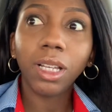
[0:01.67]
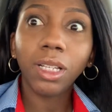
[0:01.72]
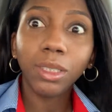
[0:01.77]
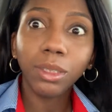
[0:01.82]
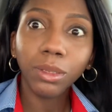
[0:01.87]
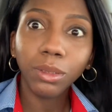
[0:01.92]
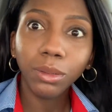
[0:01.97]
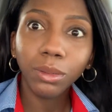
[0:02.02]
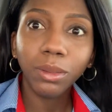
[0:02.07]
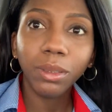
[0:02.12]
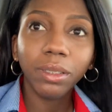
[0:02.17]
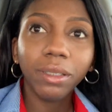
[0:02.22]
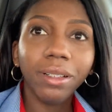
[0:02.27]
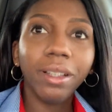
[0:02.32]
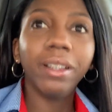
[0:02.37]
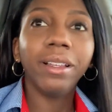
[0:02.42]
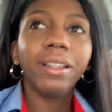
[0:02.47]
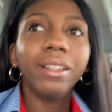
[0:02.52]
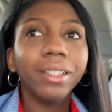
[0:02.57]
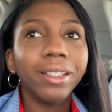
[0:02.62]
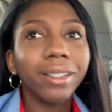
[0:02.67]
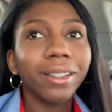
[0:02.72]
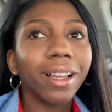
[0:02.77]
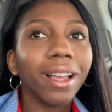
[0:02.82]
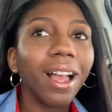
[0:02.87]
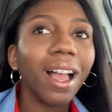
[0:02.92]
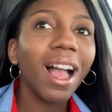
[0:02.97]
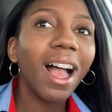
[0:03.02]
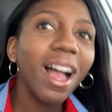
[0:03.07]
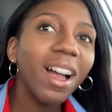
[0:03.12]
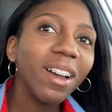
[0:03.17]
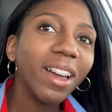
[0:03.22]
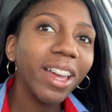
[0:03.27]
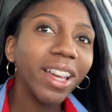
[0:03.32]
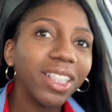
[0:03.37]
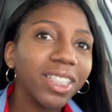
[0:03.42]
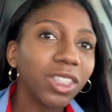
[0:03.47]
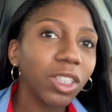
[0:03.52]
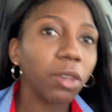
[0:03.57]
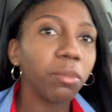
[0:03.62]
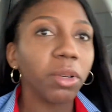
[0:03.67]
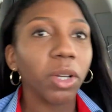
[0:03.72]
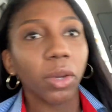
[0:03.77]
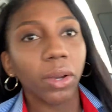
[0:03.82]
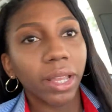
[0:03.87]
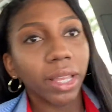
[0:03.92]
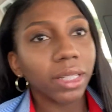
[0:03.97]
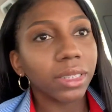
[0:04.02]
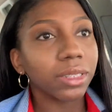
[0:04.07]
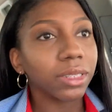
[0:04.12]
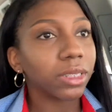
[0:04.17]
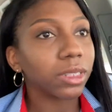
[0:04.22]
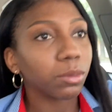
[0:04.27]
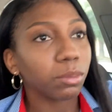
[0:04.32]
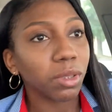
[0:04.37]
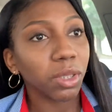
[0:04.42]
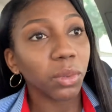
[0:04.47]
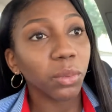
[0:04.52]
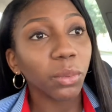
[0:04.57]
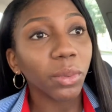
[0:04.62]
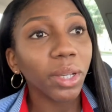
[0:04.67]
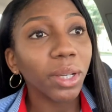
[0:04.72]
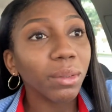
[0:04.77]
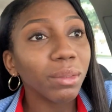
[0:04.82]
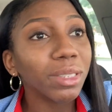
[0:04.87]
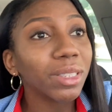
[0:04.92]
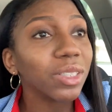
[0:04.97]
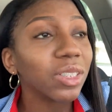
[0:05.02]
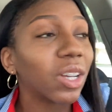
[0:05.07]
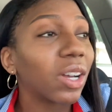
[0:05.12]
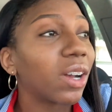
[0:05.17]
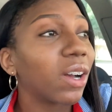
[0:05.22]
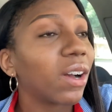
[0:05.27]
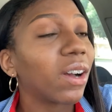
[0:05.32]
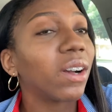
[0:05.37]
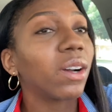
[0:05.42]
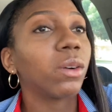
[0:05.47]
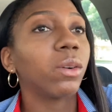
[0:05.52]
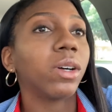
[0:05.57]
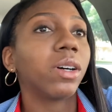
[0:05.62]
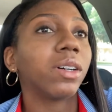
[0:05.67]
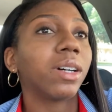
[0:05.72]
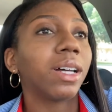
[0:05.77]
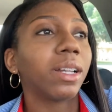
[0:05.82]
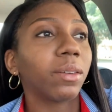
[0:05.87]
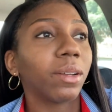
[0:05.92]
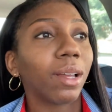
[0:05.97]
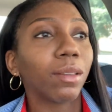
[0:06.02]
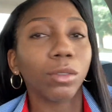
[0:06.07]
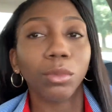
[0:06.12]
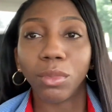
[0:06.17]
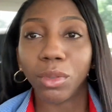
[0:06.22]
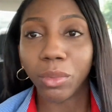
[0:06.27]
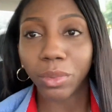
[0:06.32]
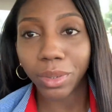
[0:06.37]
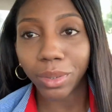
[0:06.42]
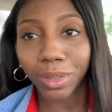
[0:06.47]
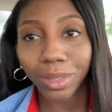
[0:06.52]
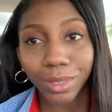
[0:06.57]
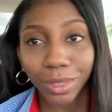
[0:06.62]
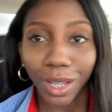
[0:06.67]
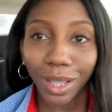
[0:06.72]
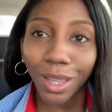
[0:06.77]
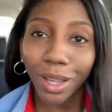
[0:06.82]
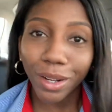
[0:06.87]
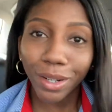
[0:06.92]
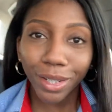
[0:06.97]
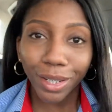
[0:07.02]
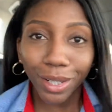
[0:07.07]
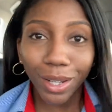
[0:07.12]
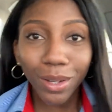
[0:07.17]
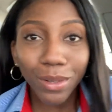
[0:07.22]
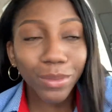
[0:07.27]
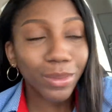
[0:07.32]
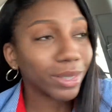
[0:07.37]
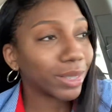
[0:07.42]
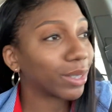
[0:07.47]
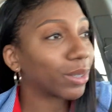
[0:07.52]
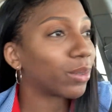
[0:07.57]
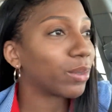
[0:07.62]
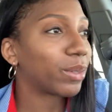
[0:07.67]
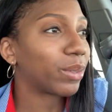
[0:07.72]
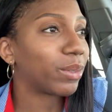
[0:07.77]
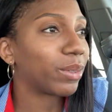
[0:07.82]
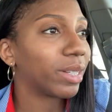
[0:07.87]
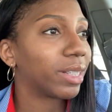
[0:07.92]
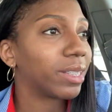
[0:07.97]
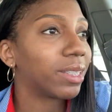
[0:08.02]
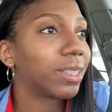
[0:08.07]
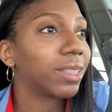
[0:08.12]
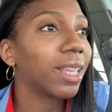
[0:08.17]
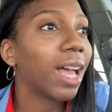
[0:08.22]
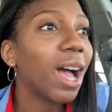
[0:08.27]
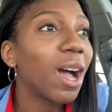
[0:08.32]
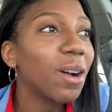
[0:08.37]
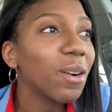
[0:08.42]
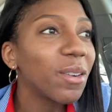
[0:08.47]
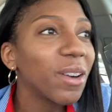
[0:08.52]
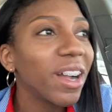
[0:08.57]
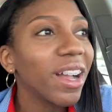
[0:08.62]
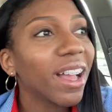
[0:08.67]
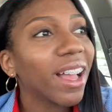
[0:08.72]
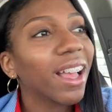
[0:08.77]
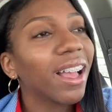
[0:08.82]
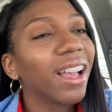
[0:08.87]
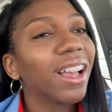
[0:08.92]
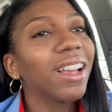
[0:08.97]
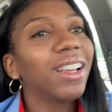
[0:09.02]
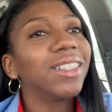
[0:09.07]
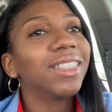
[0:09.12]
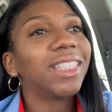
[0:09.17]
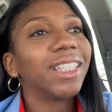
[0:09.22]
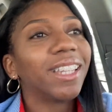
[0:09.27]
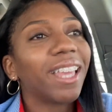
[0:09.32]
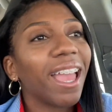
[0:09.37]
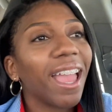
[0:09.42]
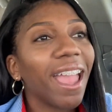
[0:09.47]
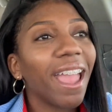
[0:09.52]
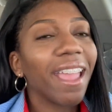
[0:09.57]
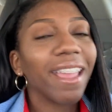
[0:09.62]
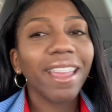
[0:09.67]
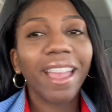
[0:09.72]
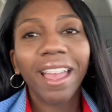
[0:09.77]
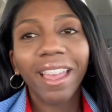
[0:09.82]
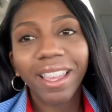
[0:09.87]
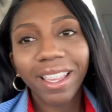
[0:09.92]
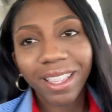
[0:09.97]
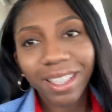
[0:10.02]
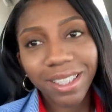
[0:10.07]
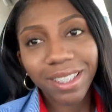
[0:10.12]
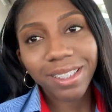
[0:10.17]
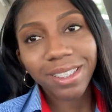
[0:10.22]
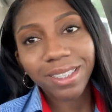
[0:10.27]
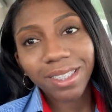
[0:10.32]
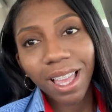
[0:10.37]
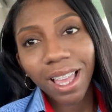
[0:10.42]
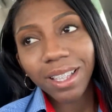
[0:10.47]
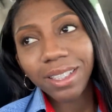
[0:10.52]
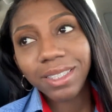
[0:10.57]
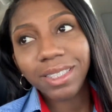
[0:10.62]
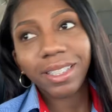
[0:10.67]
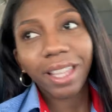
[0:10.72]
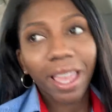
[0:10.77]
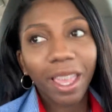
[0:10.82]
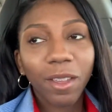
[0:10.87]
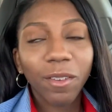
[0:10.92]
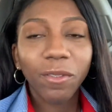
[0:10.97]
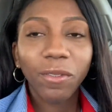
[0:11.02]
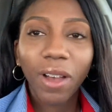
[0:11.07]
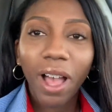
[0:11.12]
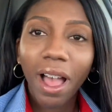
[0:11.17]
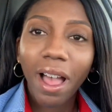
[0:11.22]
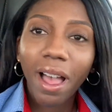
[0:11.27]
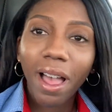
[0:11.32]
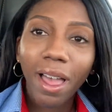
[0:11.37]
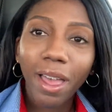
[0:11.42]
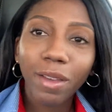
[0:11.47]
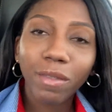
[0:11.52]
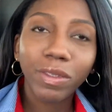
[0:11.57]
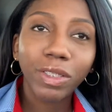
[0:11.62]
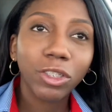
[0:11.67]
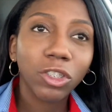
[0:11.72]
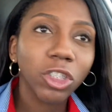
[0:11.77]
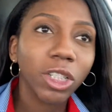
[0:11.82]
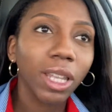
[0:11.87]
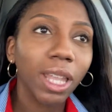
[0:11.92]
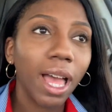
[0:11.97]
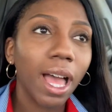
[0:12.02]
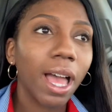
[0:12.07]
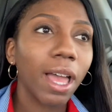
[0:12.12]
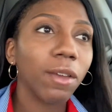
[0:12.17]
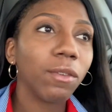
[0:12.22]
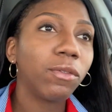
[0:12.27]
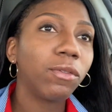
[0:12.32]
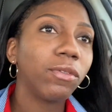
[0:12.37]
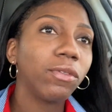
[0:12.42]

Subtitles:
okay, so I'm gonna go ahead and just be real with y'all. Well, I don't have to be real because y'all already know what's going on. So today is day five of the July